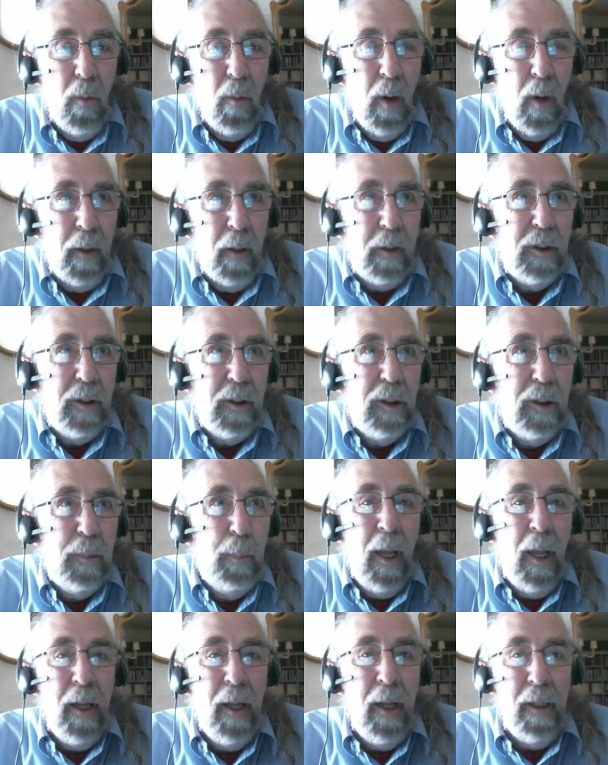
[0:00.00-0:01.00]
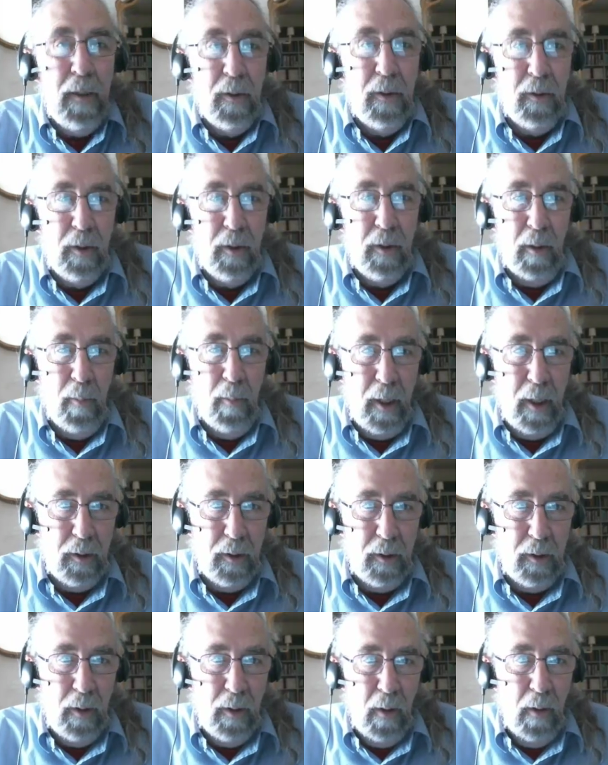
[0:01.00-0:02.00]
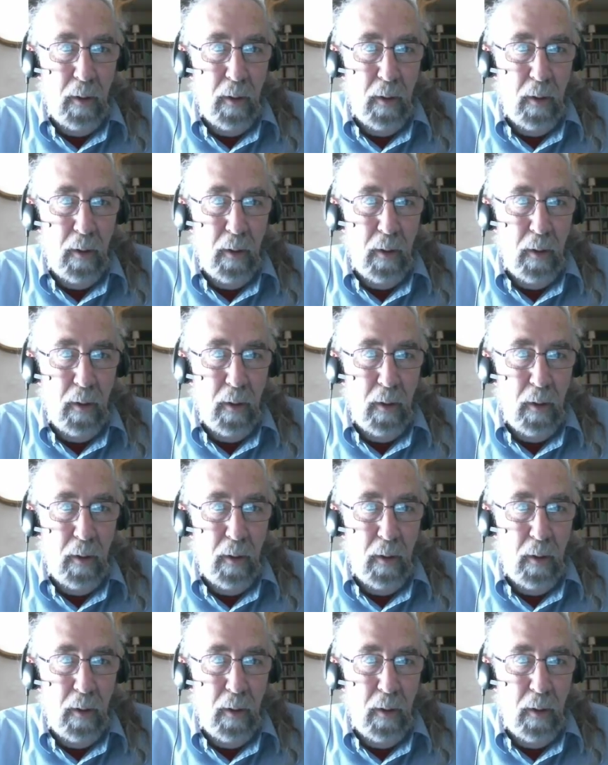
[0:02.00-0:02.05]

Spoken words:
explains and makes